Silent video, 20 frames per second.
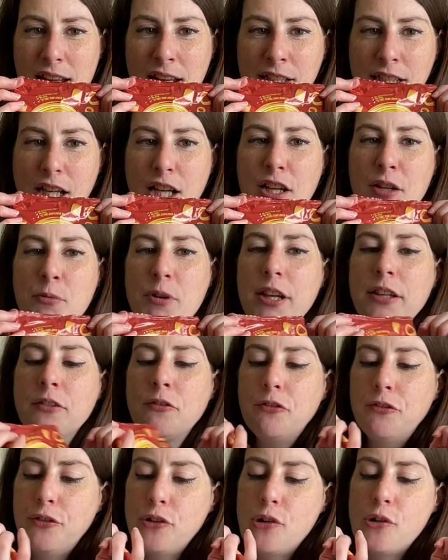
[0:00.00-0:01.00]
and I
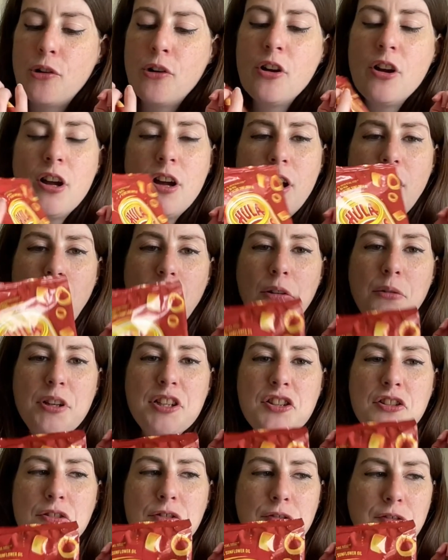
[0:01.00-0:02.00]
went for
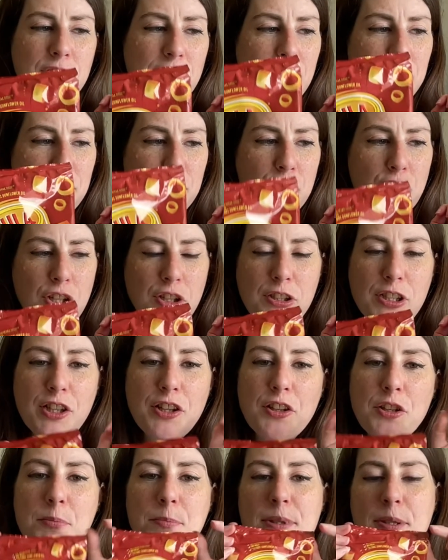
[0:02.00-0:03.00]
original flavoured Hula
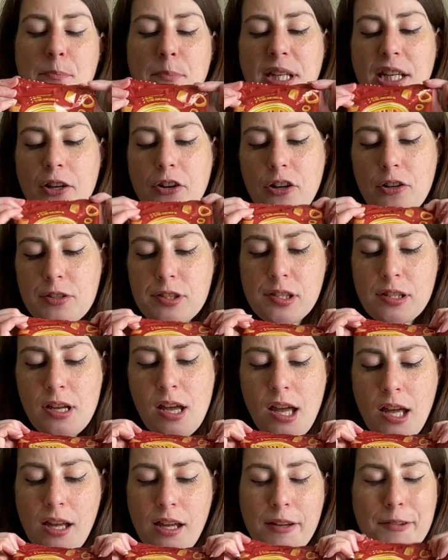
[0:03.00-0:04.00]
Hoops because
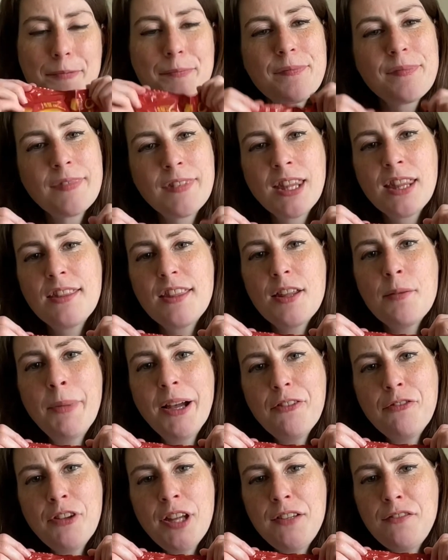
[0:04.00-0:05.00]
they're
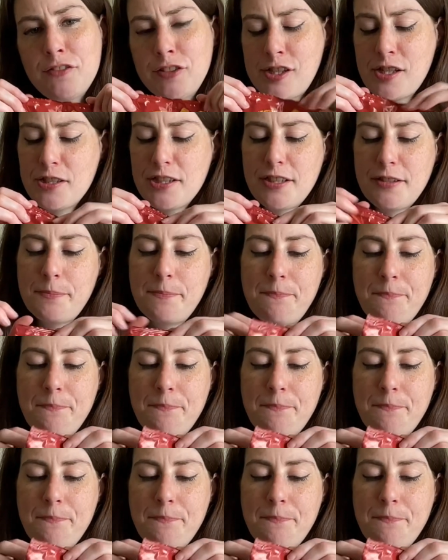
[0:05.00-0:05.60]
my favourites.